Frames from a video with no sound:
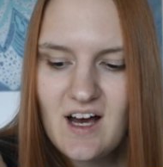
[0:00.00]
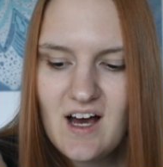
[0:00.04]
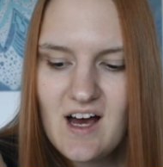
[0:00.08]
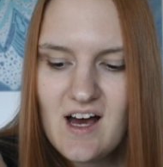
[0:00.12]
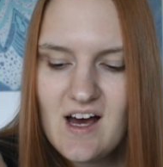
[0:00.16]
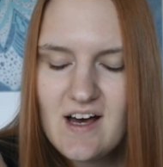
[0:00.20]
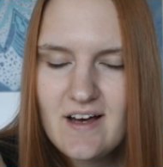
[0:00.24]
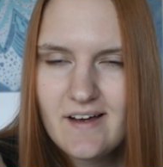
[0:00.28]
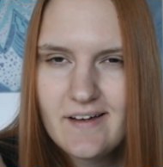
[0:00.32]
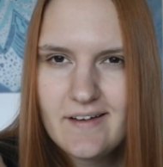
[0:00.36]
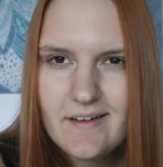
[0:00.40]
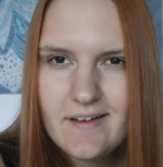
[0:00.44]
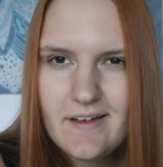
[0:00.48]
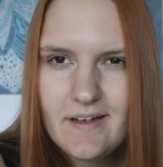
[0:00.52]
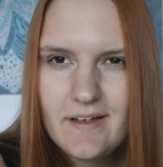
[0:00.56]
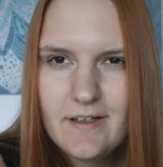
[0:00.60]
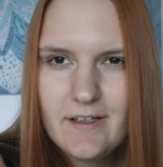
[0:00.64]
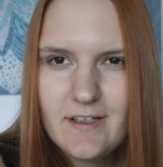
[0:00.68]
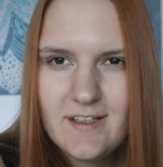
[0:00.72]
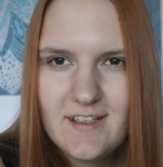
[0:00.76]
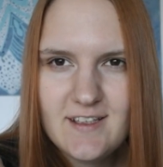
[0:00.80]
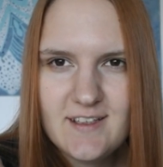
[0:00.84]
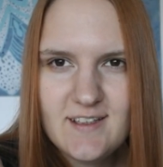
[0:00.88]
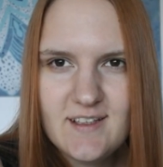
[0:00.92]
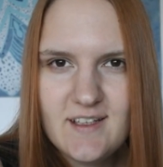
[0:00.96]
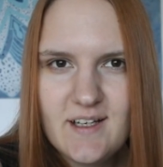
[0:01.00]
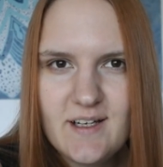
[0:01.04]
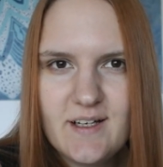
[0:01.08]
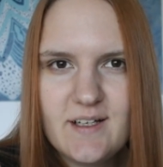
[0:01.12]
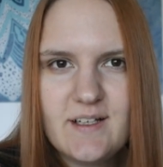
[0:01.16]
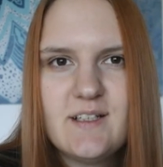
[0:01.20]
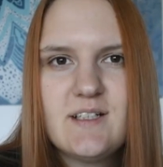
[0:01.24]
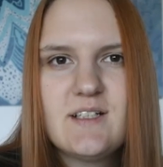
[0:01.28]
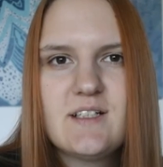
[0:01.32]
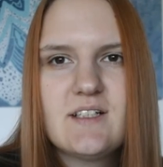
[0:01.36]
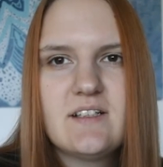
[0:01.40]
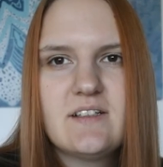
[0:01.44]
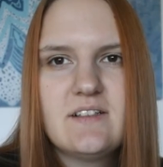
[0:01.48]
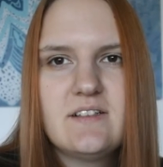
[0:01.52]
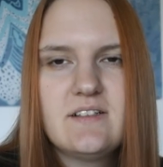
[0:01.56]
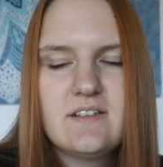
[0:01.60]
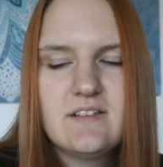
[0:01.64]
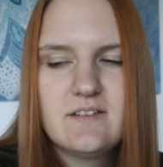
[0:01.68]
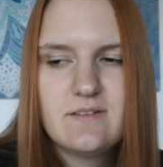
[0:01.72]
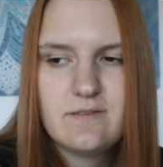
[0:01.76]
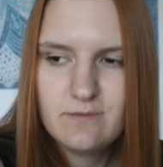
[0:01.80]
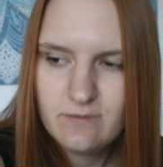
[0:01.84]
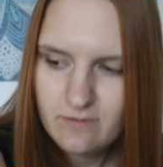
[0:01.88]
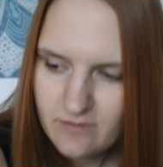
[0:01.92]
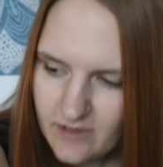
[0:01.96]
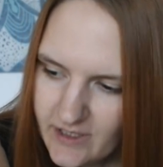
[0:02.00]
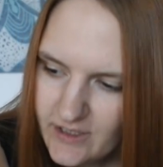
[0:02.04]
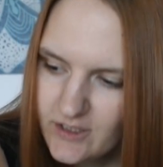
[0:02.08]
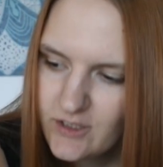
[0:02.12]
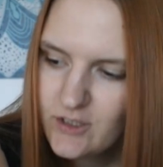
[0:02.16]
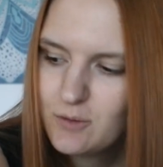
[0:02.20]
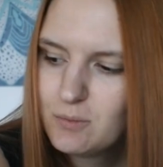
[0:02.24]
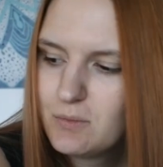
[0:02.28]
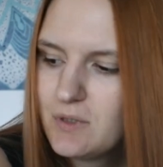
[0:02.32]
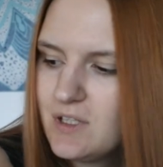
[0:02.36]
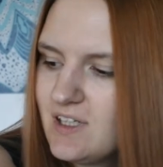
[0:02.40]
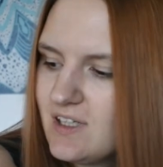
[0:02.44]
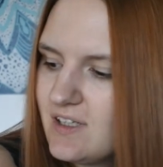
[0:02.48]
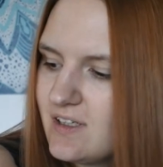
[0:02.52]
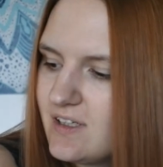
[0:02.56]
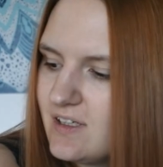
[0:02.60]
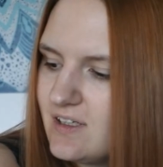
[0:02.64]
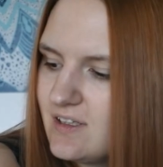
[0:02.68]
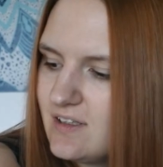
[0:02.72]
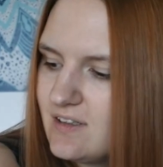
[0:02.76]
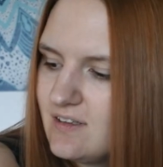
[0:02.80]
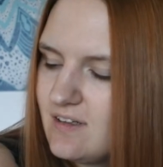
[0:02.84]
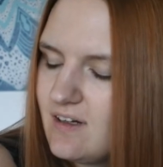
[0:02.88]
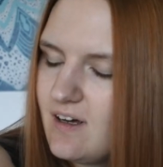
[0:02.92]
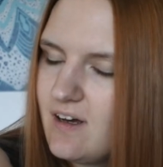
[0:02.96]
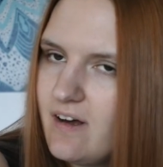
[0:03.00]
I vacuum cleaned,